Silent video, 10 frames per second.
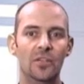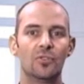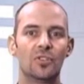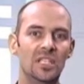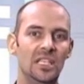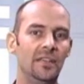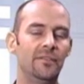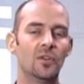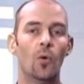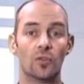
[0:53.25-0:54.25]
received
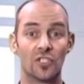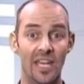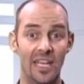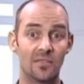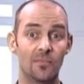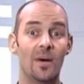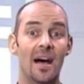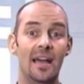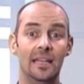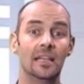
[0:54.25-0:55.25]
or sent
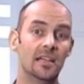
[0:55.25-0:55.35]
by